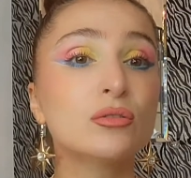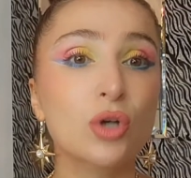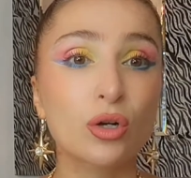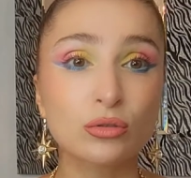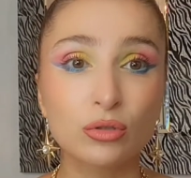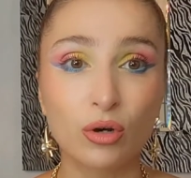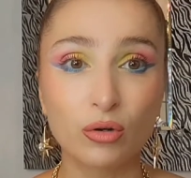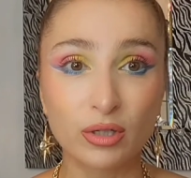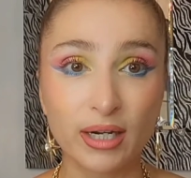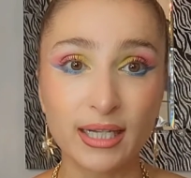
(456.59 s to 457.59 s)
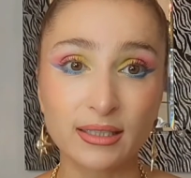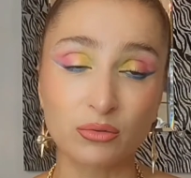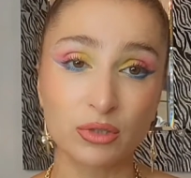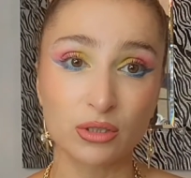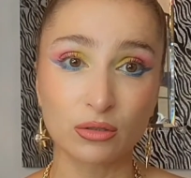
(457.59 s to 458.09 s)
Don't go
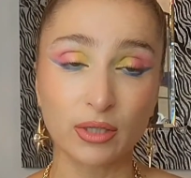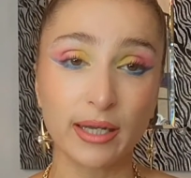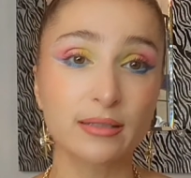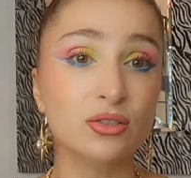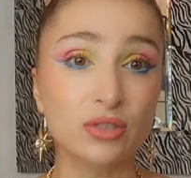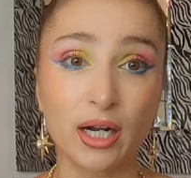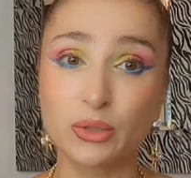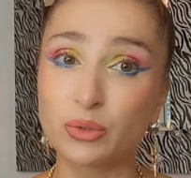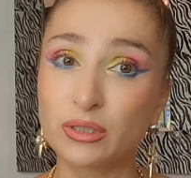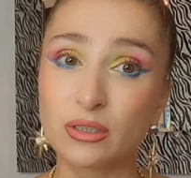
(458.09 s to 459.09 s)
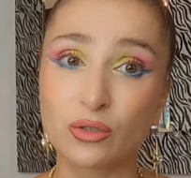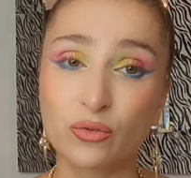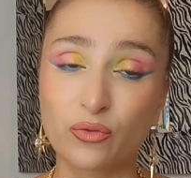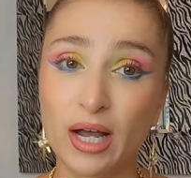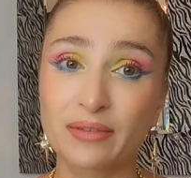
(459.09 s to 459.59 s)
crazy with your neck. Start with
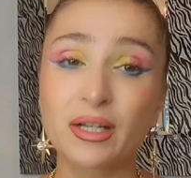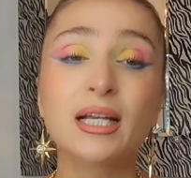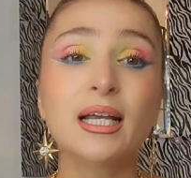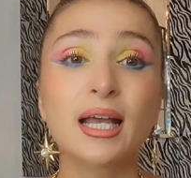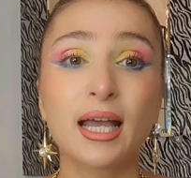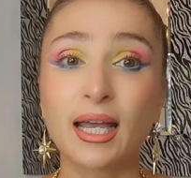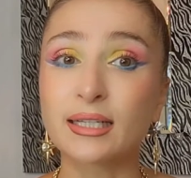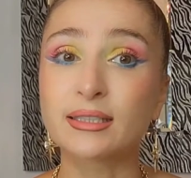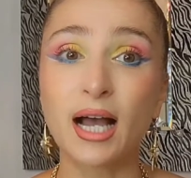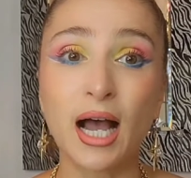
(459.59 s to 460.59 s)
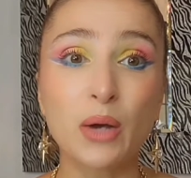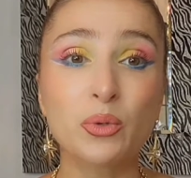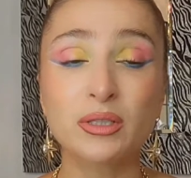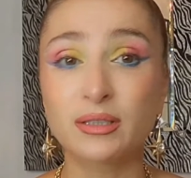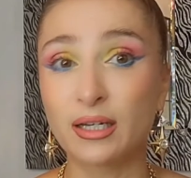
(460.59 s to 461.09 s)
0.5, and I
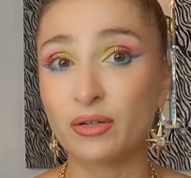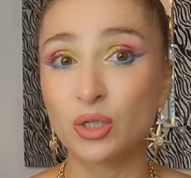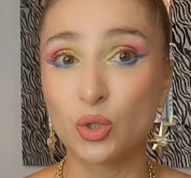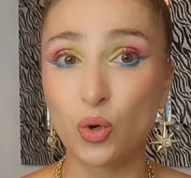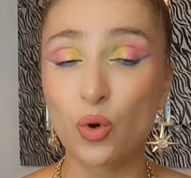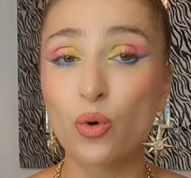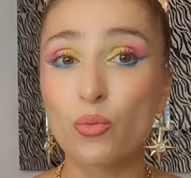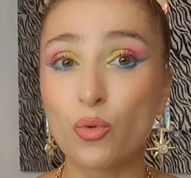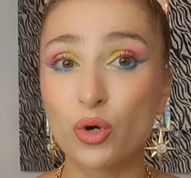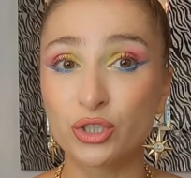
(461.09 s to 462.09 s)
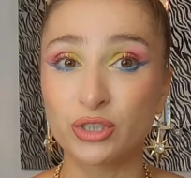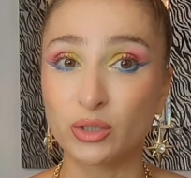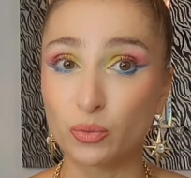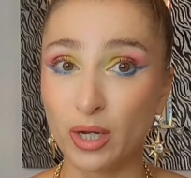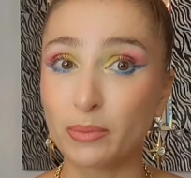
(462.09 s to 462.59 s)
will never go more
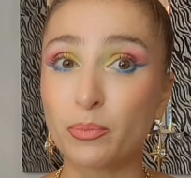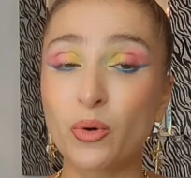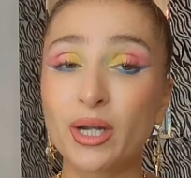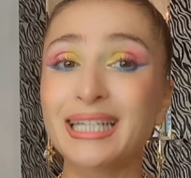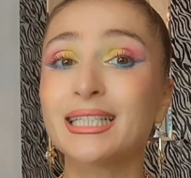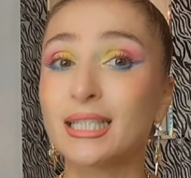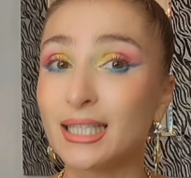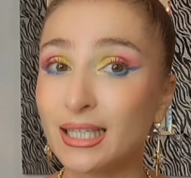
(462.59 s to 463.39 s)
than 1 point.